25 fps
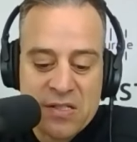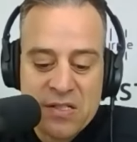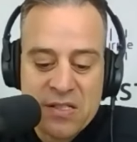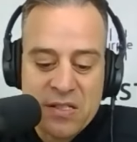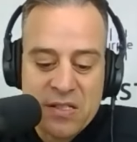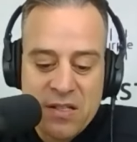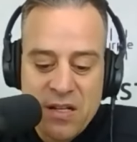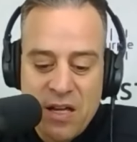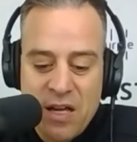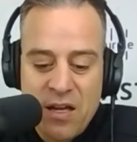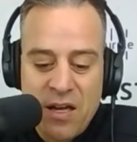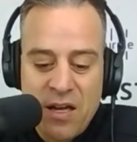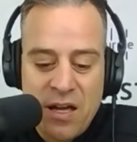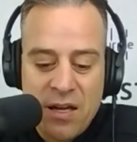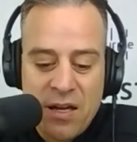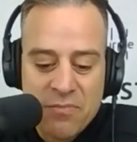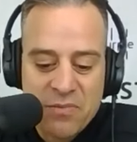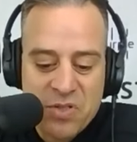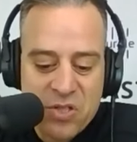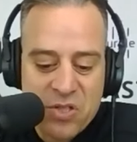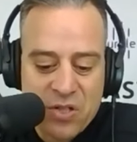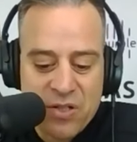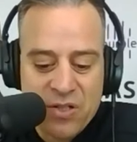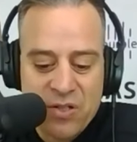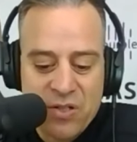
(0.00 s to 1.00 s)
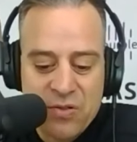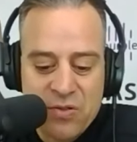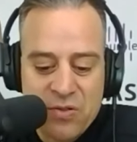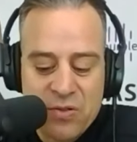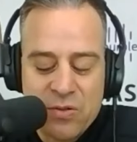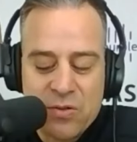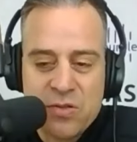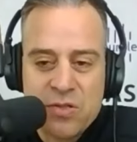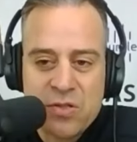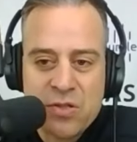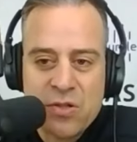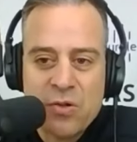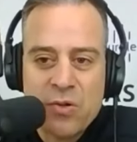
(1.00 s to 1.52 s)
and I'm sure you
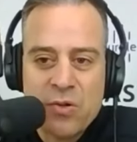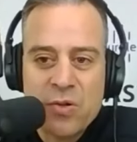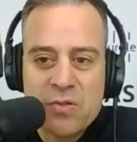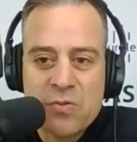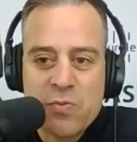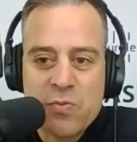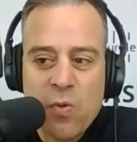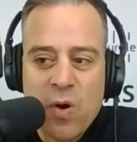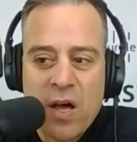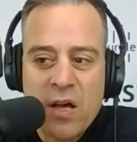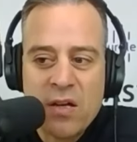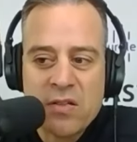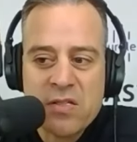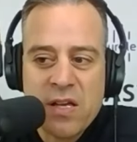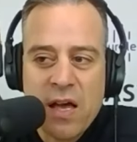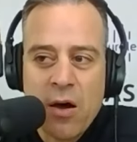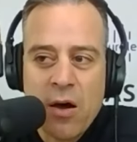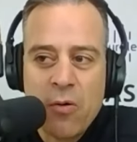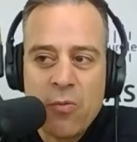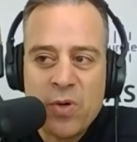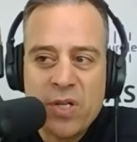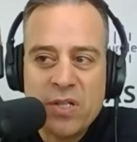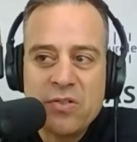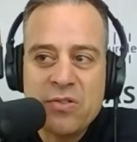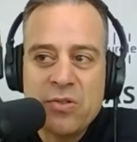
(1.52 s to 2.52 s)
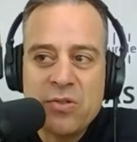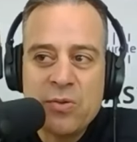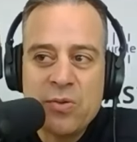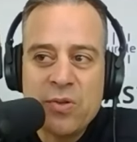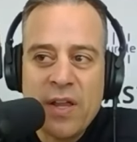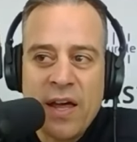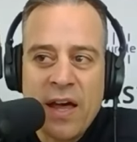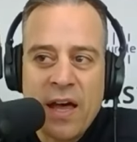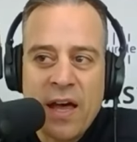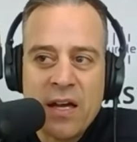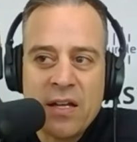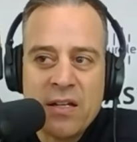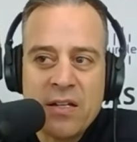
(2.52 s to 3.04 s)
do too, as well as how we do
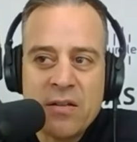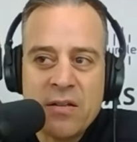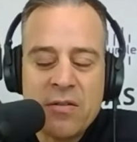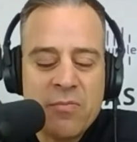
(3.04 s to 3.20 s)
that.